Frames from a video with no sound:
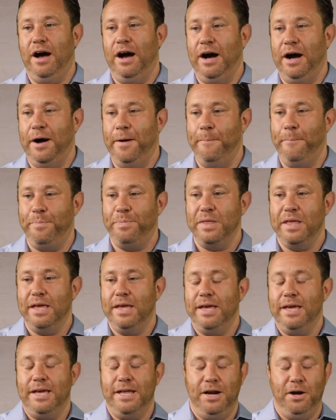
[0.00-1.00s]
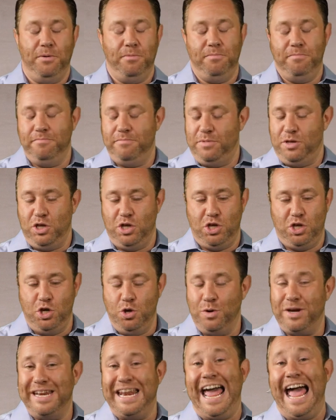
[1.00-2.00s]
um, you know,
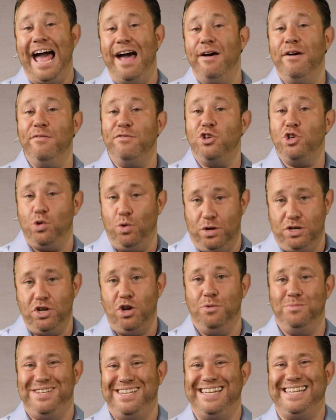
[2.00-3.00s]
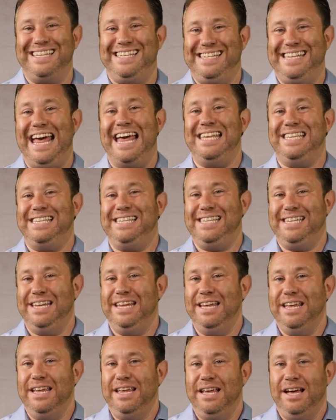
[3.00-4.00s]
you can have short-term success,